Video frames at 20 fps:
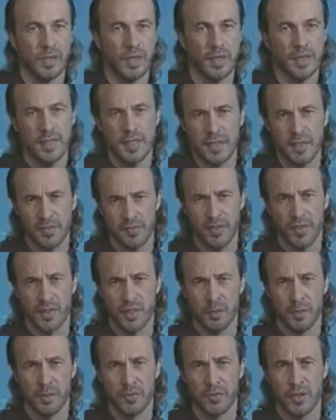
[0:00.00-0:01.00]
This is a fill
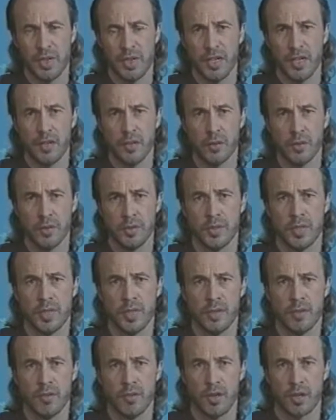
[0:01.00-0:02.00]
that was really used in
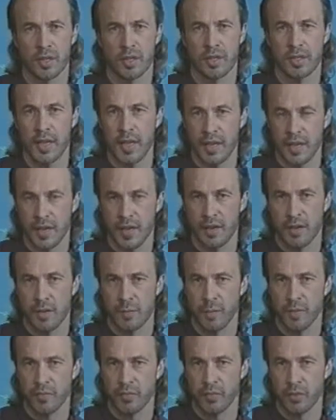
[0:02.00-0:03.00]
the rock steady era
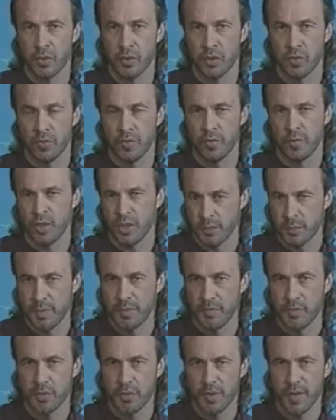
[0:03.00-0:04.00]
just
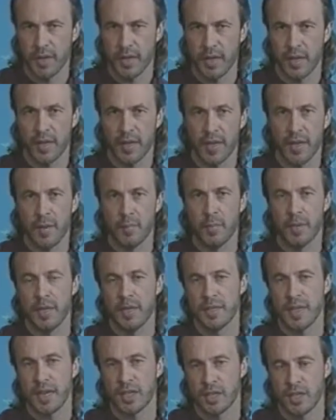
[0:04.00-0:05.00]
before reggae, but
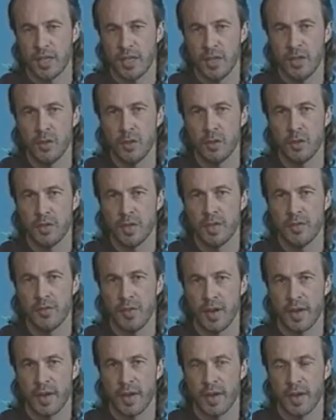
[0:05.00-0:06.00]
is actually used in
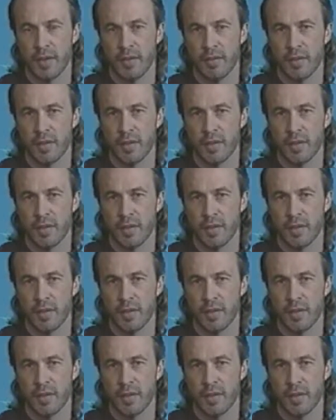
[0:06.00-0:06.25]
reggae